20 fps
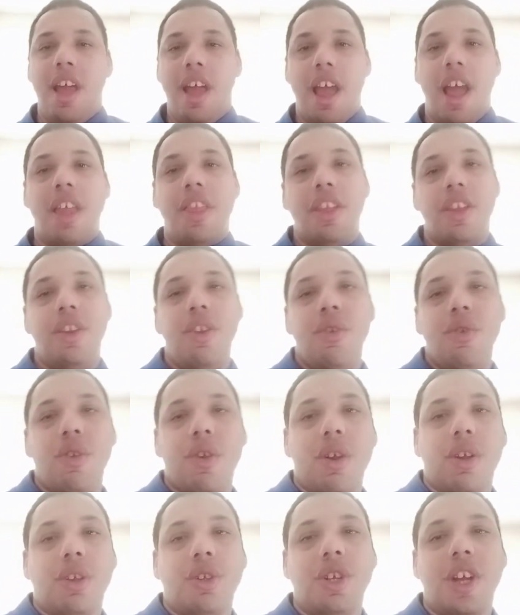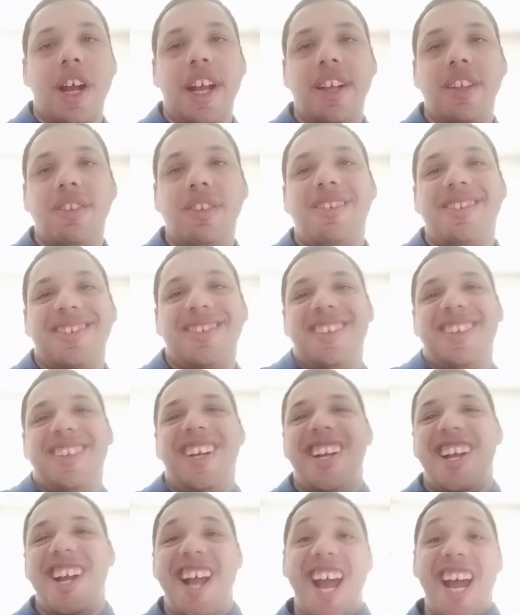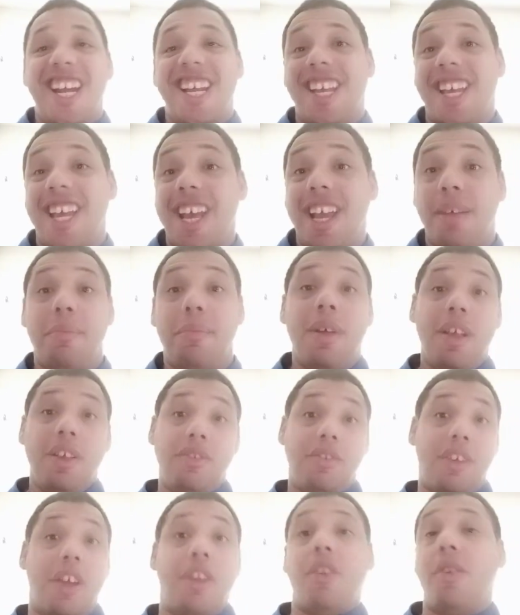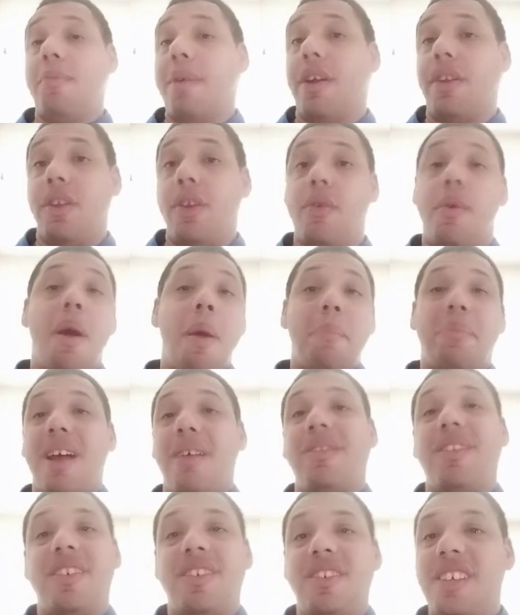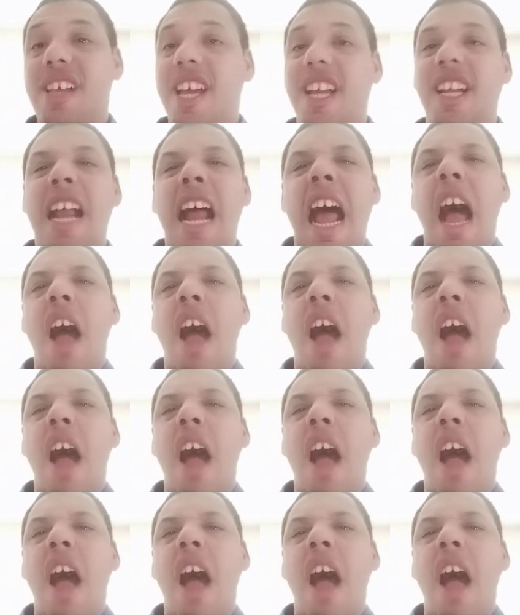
And the New York Giants had a game. So, I don't know about you, but I was excited.